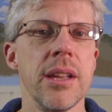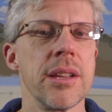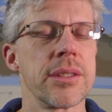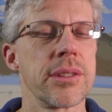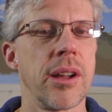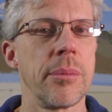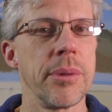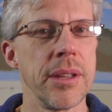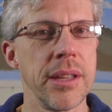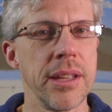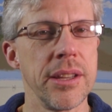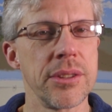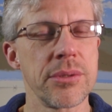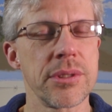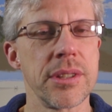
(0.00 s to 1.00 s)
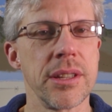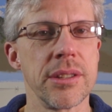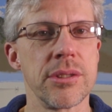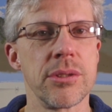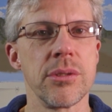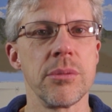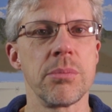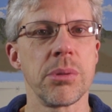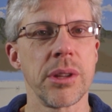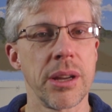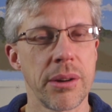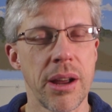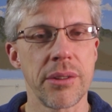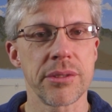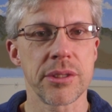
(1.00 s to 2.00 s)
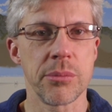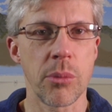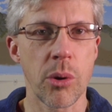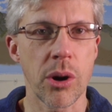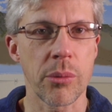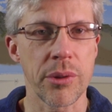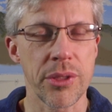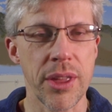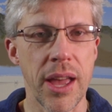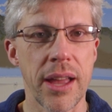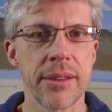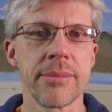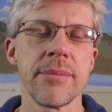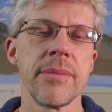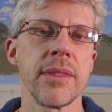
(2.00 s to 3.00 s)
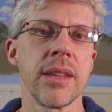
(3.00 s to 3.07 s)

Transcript: So I'll be interested to play around some more with that.